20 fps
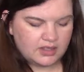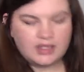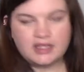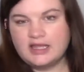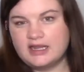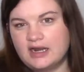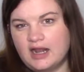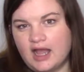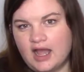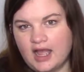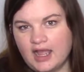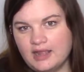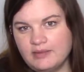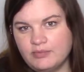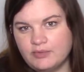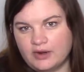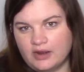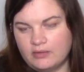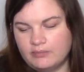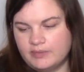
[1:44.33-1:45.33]
an
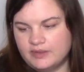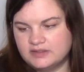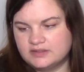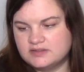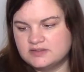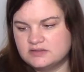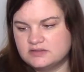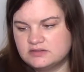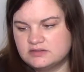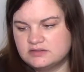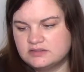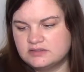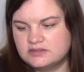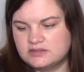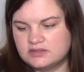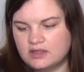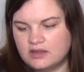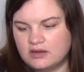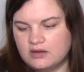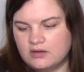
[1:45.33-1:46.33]
eyebrow pencil,
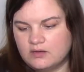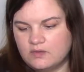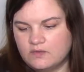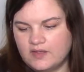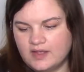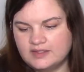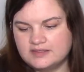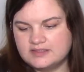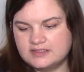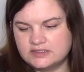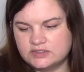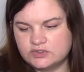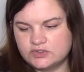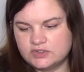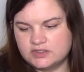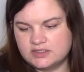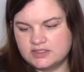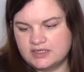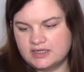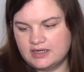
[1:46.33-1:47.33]
so that's
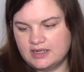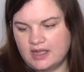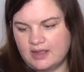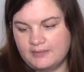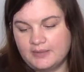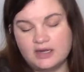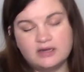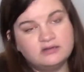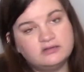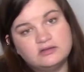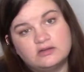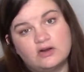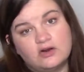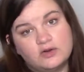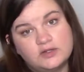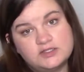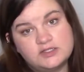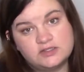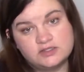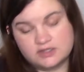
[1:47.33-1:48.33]
interesting. I mean, you can
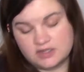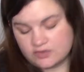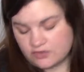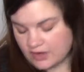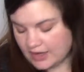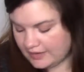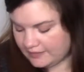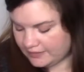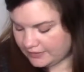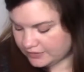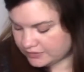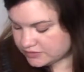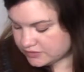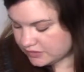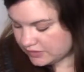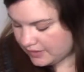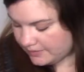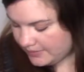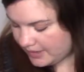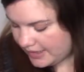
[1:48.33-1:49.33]
always use another eyeliner, so
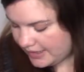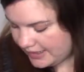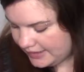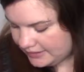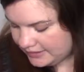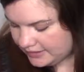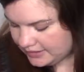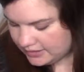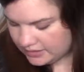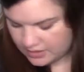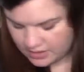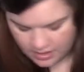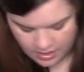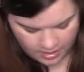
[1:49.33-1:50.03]
I'm not hating it.